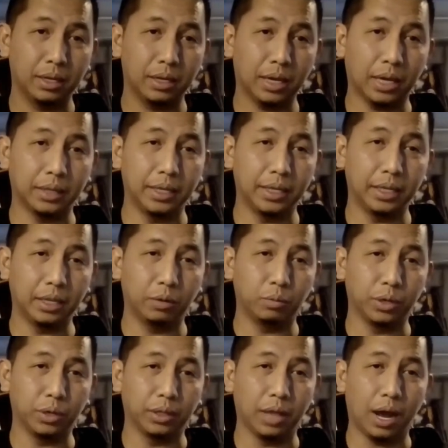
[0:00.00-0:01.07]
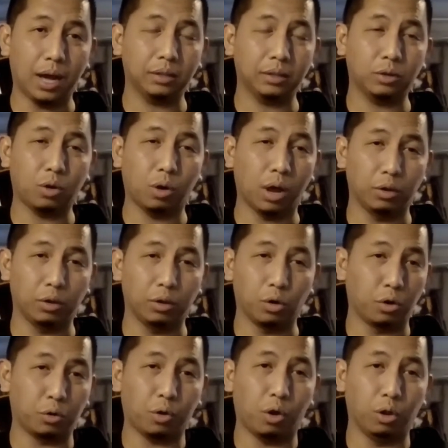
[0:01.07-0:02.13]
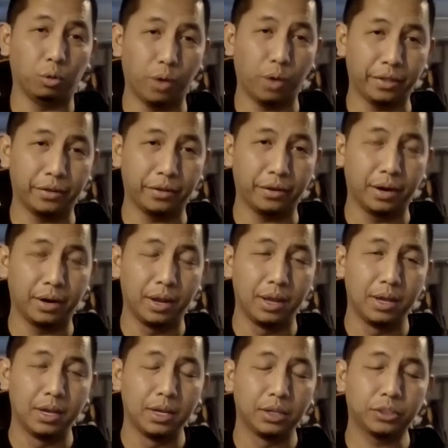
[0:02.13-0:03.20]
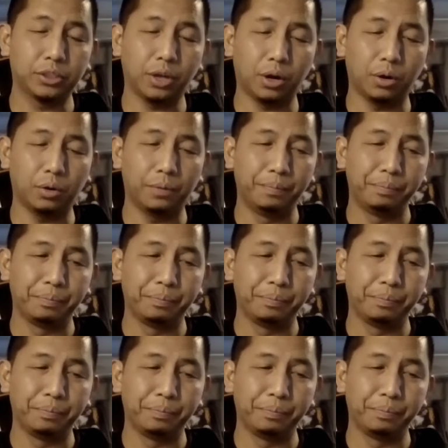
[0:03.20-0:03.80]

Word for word: and dealing with hot uh, or cold weather. So